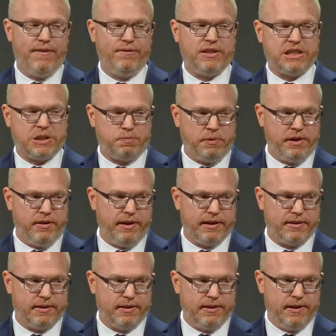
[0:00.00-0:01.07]
of the
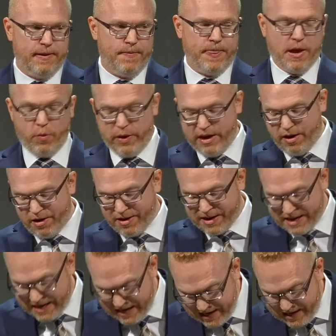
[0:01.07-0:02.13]
Spirit, that we
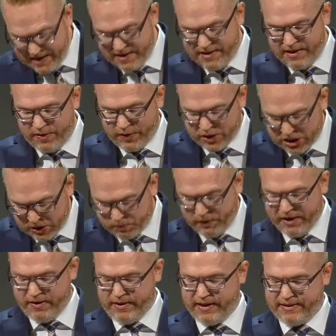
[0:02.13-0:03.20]
are in the
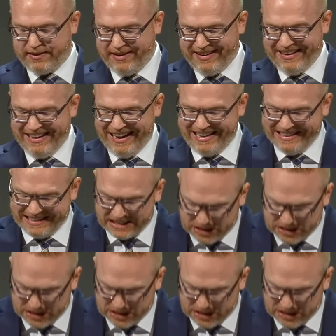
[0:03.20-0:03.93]
Spirit, and that